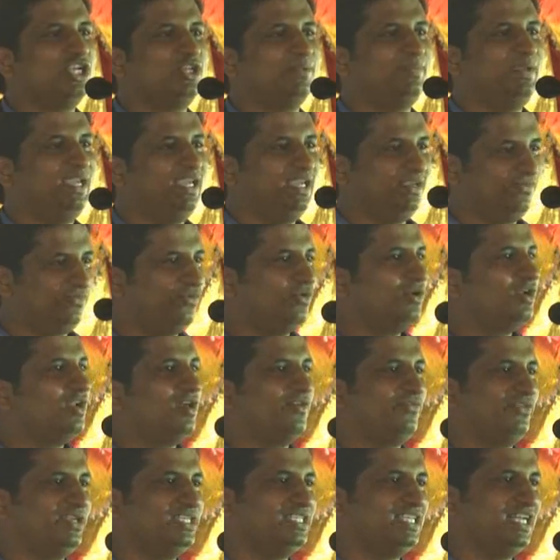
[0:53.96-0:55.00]
to be full
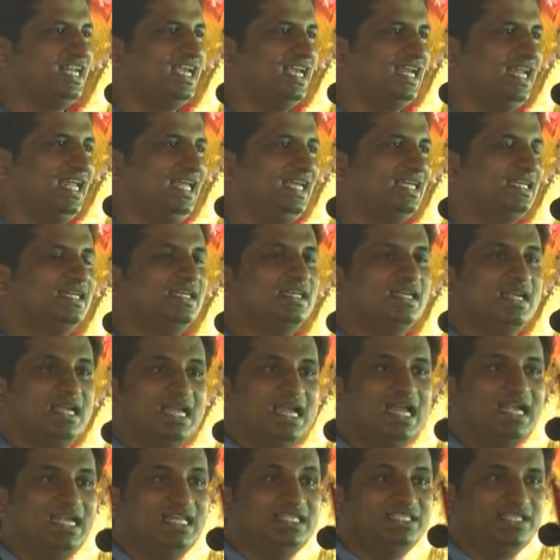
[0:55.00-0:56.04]
of engineering
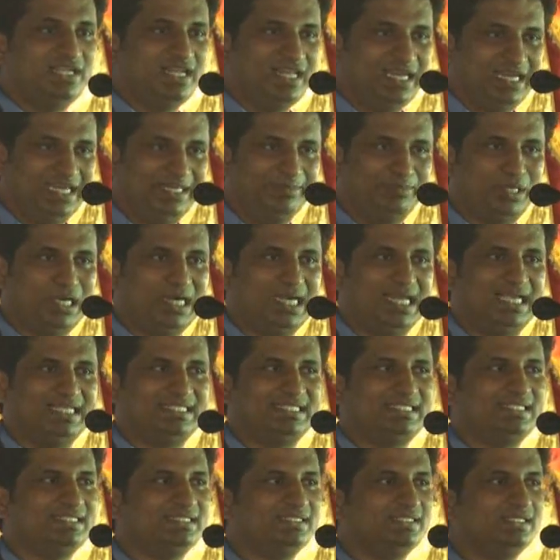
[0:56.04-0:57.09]
and engineering
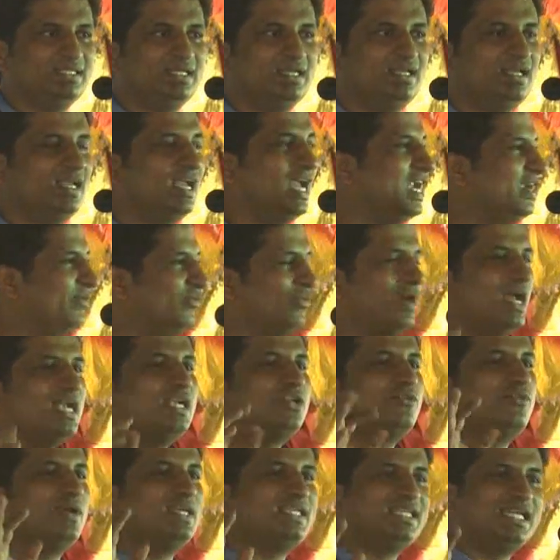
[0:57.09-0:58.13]
products. And one
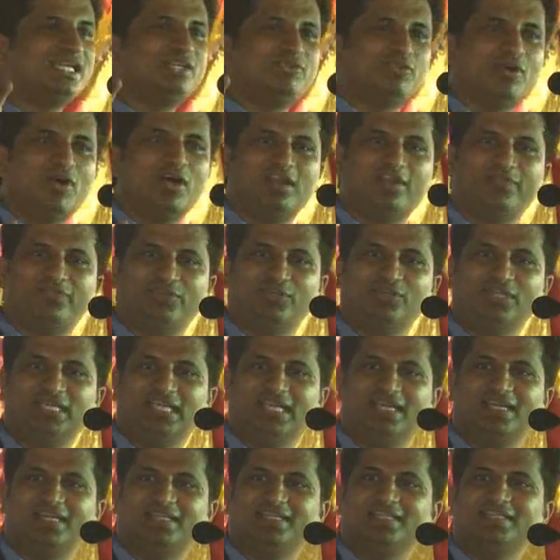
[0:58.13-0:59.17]
question to all of you
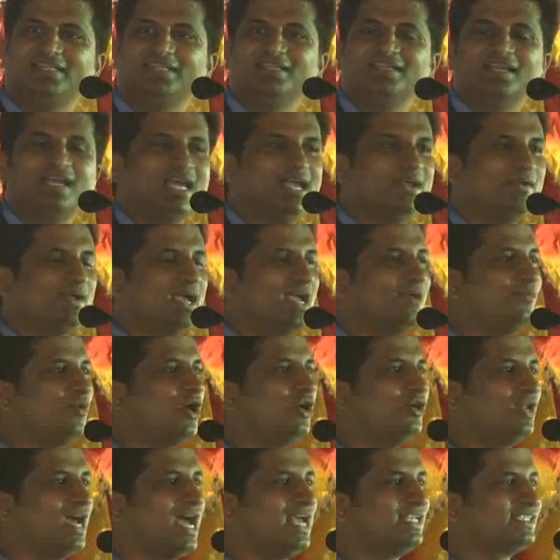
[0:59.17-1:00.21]
here, I
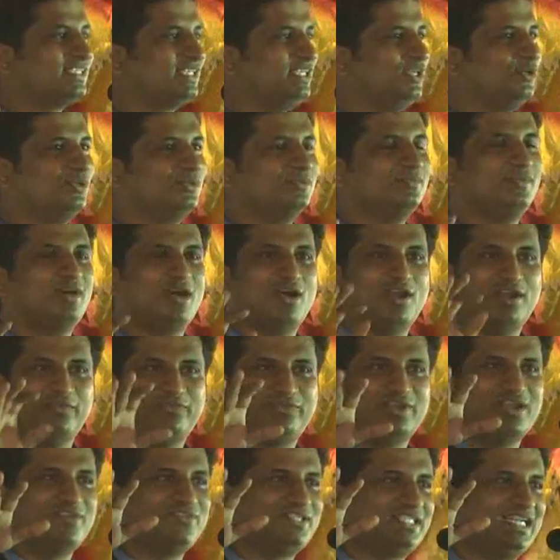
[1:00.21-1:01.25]
want to ask you, all of
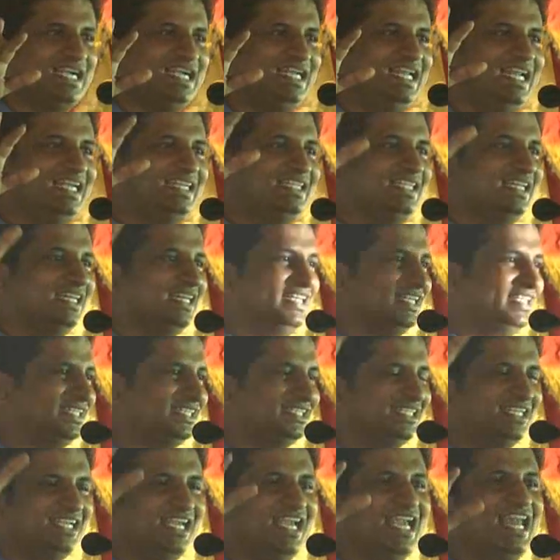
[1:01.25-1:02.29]
you have studied the
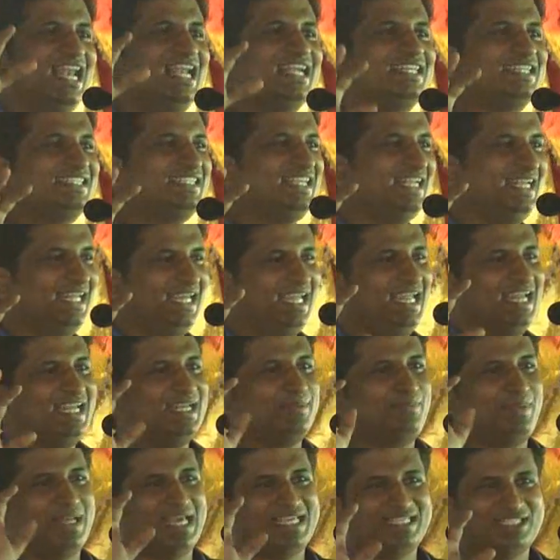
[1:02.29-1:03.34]
electricity in
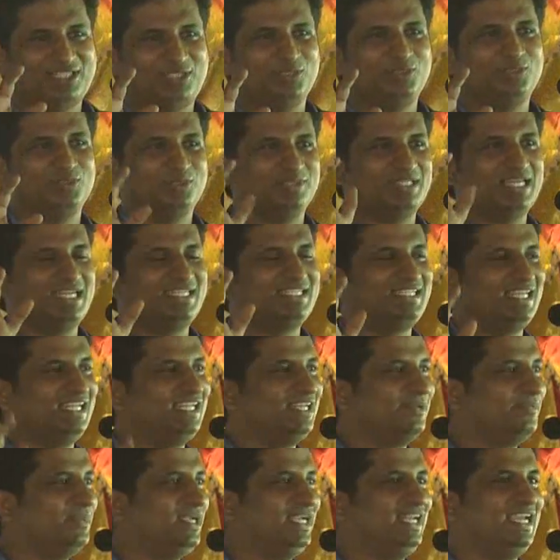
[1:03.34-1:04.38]
plus two, that's
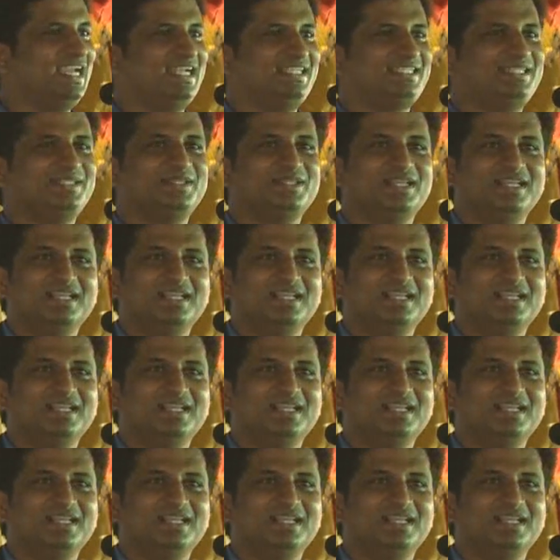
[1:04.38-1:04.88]
intermediate.